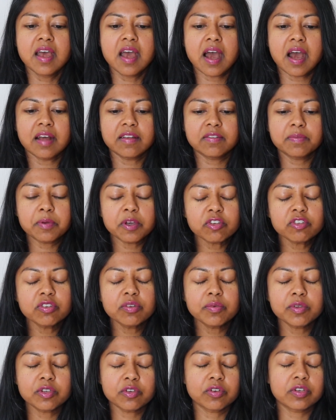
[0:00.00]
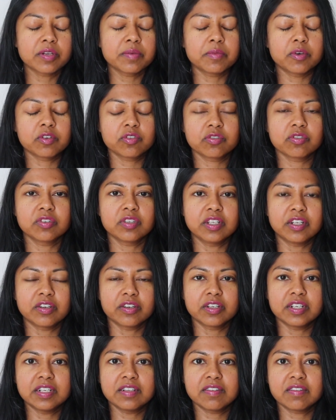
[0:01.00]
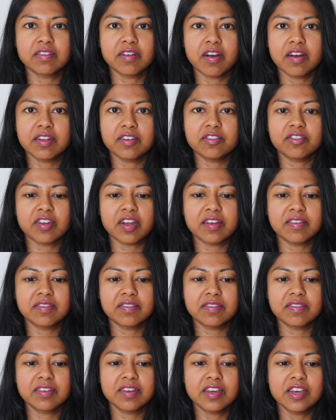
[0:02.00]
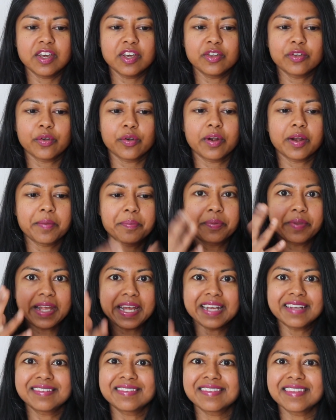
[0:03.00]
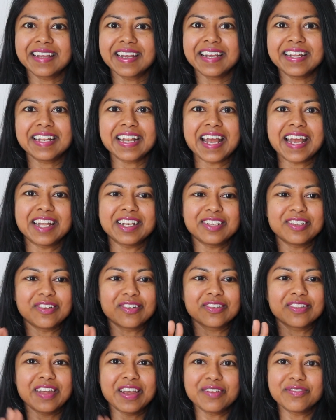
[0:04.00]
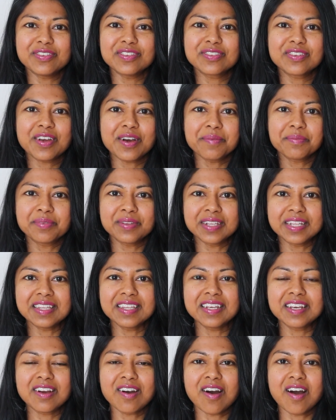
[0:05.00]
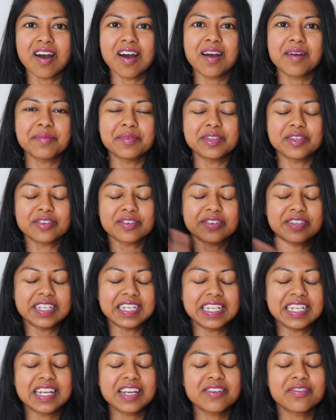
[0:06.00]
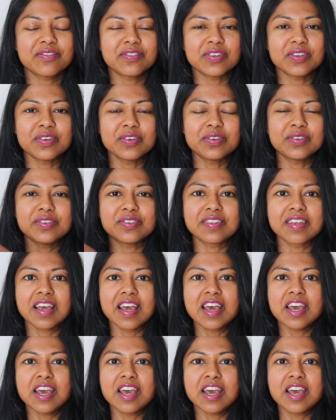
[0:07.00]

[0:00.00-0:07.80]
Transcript: Especially when you're an emotional eater, it's not just you're a blank slate and your life is completely calm and you're eating foods.